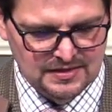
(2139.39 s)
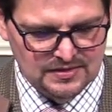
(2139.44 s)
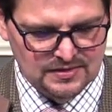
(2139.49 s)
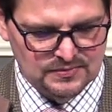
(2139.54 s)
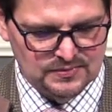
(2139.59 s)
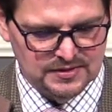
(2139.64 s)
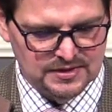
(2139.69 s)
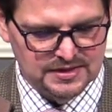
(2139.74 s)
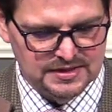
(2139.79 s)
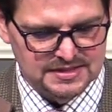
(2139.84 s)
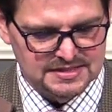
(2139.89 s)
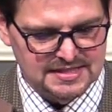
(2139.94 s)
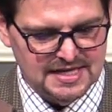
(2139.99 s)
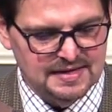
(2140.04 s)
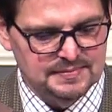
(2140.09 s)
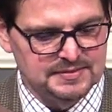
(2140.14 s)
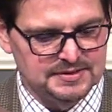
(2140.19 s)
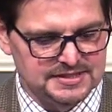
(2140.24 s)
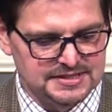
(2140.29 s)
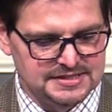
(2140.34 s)
The Word is
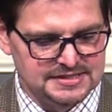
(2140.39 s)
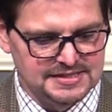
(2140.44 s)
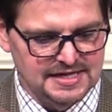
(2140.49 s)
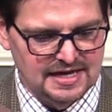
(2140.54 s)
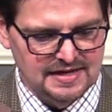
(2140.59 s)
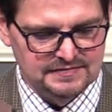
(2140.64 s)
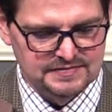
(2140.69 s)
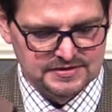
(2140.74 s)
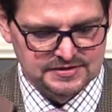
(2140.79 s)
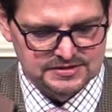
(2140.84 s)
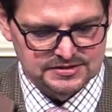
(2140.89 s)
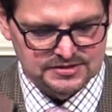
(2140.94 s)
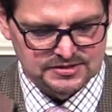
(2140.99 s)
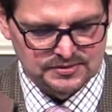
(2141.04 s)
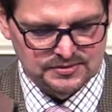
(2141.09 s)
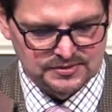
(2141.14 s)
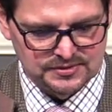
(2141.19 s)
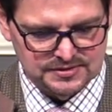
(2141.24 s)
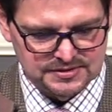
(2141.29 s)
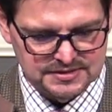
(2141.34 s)
able to save your
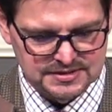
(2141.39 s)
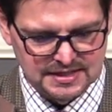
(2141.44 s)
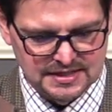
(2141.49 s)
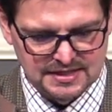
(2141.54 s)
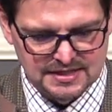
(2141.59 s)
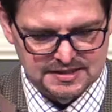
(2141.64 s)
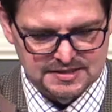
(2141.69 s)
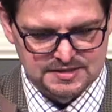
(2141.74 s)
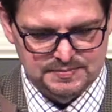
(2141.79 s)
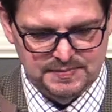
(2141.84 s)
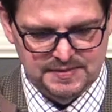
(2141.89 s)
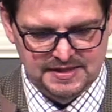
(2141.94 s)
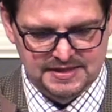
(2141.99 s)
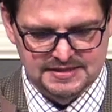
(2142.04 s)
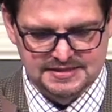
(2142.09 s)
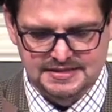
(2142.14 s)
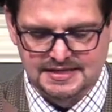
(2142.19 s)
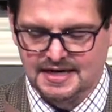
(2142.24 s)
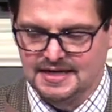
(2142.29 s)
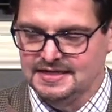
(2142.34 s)
souls, and it
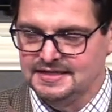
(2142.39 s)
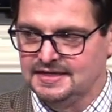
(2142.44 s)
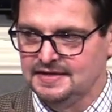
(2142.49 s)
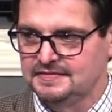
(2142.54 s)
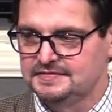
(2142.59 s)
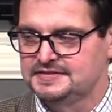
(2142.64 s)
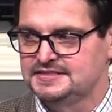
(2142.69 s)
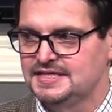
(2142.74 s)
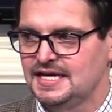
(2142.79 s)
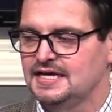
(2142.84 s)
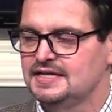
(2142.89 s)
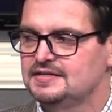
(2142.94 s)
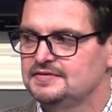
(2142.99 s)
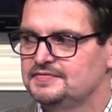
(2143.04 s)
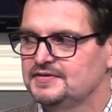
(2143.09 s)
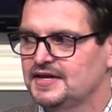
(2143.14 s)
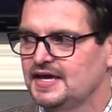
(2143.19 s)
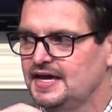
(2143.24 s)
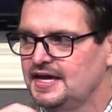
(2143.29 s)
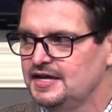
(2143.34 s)
speaks the idea of
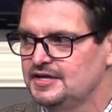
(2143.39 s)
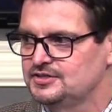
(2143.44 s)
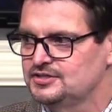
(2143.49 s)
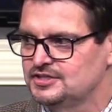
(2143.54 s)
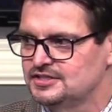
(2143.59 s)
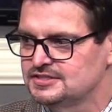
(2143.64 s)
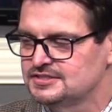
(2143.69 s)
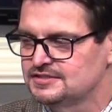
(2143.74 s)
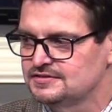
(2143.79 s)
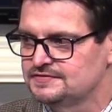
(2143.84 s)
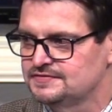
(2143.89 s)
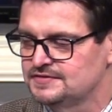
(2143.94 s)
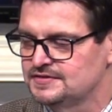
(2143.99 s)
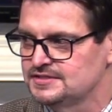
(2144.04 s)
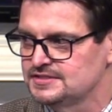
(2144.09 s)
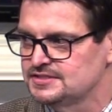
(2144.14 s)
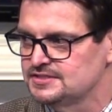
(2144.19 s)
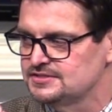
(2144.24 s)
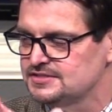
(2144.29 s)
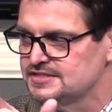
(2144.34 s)
sanctification. So,
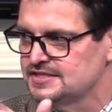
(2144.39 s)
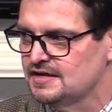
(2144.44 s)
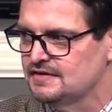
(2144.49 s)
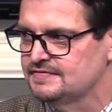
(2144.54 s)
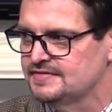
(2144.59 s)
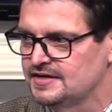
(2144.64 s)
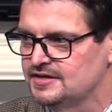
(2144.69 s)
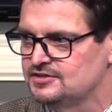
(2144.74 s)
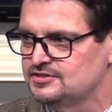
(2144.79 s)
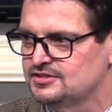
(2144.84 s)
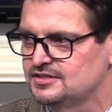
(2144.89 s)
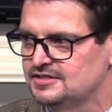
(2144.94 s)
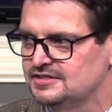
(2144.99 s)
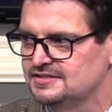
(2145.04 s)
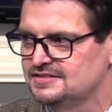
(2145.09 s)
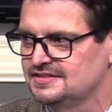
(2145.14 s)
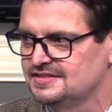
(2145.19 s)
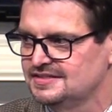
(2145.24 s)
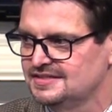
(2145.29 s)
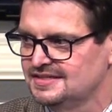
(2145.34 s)
first, there's
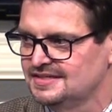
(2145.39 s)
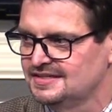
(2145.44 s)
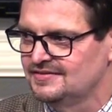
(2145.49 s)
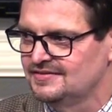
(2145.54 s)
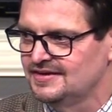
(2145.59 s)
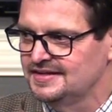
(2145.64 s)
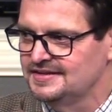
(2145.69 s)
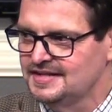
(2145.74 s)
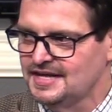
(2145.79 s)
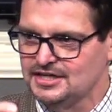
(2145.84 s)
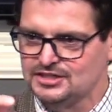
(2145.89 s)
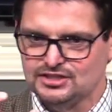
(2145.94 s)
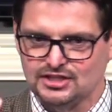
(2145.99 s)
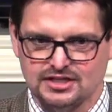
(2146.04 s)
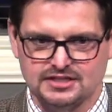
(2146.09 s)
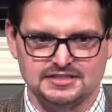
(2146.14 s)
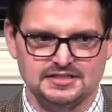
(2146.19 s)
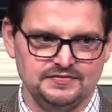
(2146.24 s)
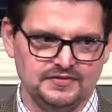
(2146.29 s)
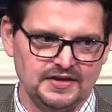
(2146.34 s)
salvation, right? That
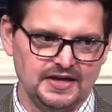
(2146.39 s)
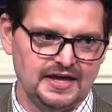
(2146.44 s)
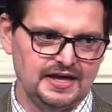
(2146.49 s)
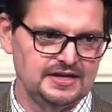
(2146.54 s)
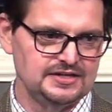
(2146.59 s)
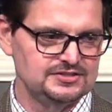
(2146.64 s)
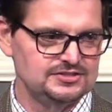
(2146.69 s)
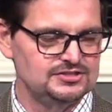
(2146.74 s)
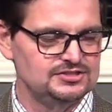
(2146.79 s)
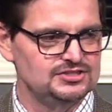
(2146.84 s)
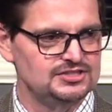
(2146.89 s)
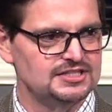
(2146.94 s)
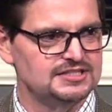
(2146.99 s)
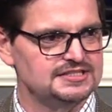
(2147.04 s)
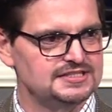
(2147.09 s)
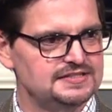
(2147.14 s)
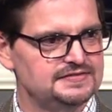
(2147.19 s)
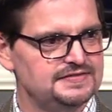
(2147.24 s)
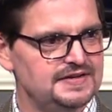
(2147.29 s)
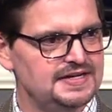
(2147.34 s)
justification,
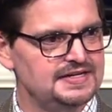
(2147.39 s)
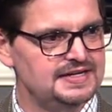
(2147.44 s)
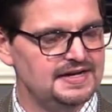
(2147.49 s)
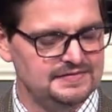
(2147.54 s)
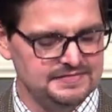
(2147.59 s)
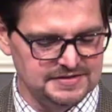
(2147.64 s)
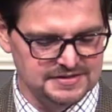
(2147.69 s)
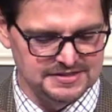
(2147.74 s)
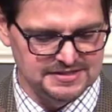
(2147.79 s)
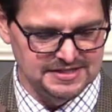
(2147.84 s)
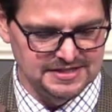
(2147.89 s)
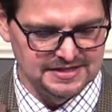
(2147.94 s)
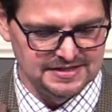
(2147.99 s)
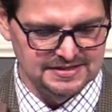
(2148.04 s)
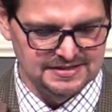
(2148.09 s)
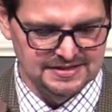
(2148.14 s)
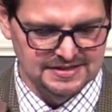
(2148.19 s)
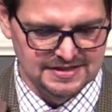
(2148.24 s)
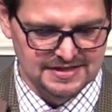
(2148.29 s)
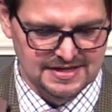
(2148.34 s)
justified, never
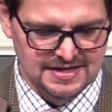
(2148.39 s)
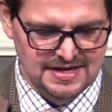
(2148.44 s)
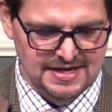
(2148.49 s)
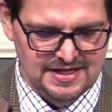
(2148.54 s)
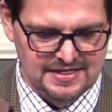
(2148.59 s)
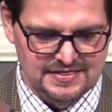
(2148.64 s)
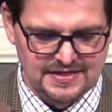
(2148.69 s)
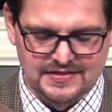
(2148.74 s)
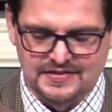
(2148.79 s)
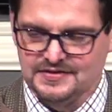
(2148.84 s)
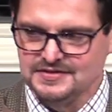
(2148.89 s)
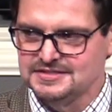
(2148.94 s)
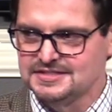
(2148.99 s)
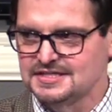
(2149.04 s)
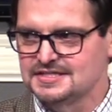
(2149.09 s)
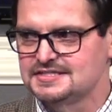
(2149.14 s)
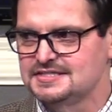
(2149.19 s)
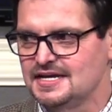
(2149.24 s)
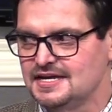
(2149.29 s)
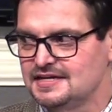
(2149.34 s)
sin. Then
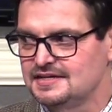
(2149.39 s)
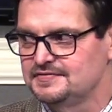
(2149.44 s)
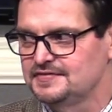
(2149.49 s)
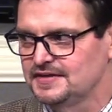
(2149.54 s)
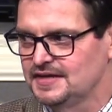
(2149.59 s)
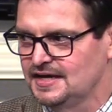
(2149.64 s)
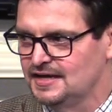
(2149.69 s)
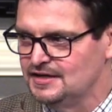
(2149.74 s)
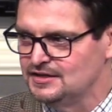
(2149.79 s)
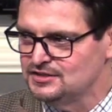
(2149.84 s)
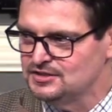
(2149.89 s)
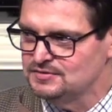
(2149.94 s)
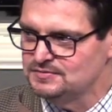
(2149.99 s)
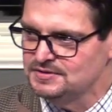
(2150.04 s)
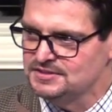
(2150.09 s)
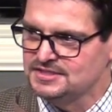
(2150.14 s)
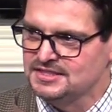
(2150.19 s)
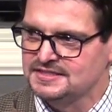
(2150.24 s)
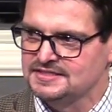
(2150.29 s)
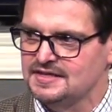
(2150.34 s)
there's the
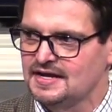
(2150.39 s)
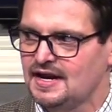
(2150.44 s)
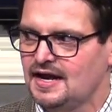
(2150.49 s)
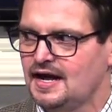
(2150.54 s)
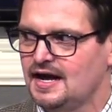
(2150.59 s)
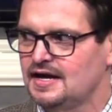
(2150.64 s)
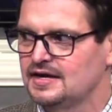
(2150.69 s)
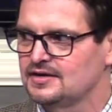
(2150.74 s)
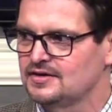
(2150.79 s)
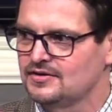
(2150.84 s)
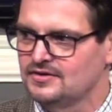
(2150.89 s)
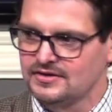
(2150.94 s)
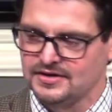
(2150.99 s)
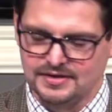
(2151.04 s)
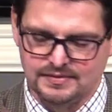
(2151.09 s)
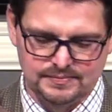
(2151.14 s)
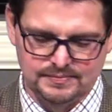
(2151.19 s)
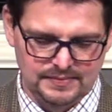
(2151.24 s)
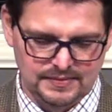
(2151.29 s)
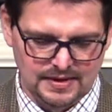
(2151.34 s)
sanctification, which is that
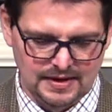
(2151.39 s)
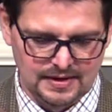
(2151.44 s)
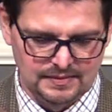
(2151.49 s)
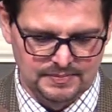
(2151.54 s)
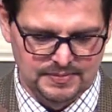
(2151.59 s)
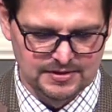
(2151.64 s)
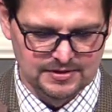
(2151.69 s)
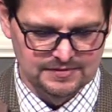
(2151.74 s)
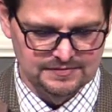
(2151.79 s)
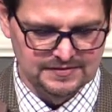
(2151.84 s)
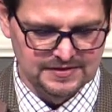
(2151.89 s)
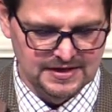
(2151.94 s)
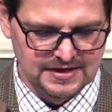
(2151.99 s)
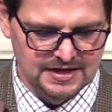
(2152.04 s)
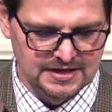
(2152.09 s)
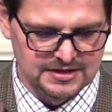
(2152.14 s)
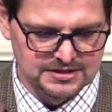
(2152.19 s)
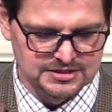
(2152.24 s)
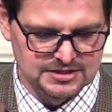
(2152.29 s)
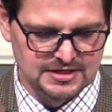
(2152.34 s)
ongoing uh,
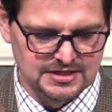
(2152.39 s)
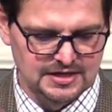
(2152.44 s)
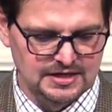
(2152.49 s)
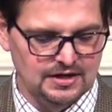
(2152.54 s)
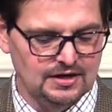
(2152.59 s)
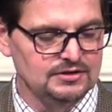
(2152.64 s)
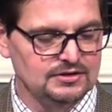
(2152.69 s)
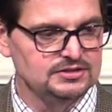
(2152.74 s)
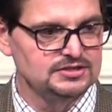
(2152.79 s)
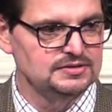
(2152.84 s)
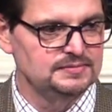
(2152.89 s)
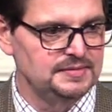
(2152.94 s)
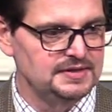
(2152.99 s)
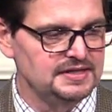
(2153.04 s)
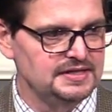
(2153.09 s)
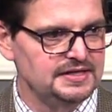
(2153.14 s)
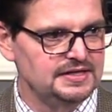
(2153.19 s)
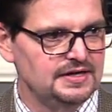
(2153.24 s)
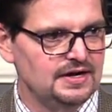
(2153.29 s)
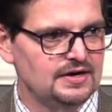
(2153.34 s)
purification, and
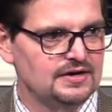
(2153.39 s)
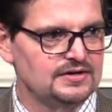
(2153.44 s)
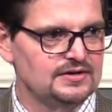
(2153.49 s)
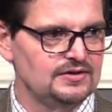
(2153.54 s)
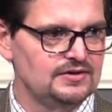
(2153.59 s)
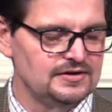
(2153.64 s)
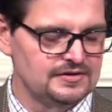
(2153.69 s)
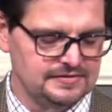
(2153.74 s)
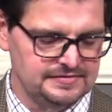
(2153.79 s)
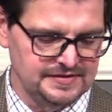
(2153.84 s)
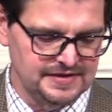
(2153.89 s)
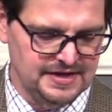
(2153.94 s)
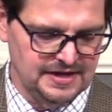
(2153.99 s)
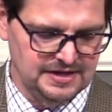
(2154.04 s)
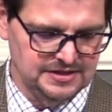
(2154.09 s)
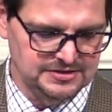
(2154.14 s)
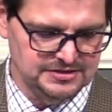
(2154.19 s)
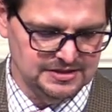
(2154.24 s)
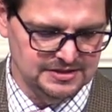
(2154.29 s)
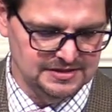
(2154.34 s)
ultimately our
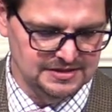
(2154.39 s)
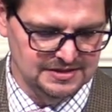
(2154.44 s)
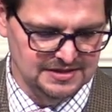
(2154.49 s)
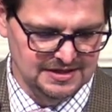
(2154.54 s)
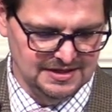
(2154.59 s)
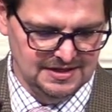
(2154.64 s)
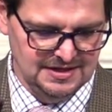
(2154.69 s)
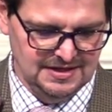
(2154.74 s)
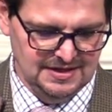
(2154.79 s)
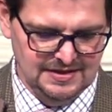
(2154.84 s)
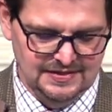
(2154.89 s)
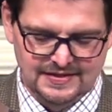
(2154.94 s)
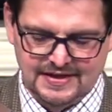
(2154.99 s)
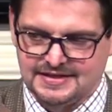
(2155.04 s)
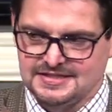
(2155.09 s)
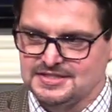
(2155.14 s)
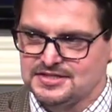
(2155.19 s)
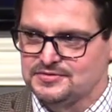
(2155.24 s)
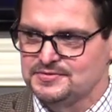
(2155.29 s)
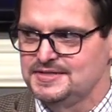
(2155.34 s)
glorification.
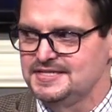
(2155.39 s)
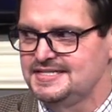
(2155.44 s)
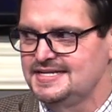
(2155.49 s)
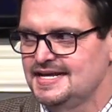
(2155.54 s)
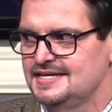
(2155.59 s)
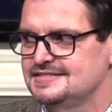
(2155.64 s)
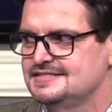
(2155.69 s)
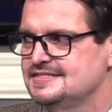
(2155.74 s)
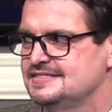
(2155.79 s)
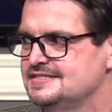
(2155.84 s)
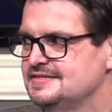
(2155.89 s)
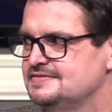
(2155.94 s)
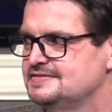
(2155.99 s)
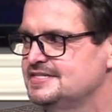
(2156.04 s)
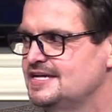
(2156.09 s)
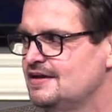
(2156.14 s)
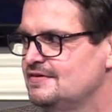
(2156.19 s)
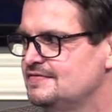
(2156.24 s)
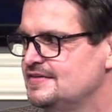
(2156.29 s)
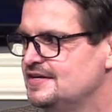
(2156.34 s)
That's three tenses of
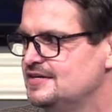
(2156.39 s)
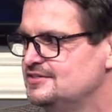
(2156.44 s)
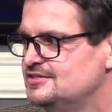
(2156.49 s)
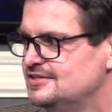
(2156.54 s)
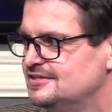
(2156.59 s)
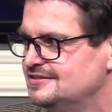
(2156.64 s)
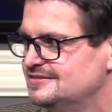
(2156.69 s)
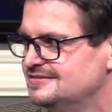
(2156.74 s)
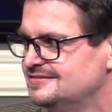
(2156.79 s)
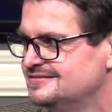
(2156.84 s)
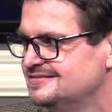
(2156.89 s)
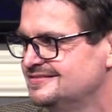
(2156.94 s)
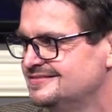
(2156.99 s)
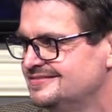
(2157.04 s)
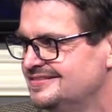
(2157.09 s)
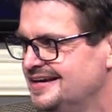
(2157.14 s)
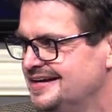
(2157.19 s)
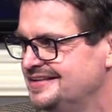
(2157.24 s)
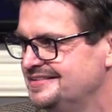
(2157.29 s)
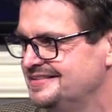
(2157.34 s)
salvation,
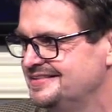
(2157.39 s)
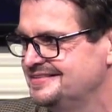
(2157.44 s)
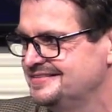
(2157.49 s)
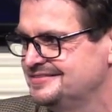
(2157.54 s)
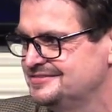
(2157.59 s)
right?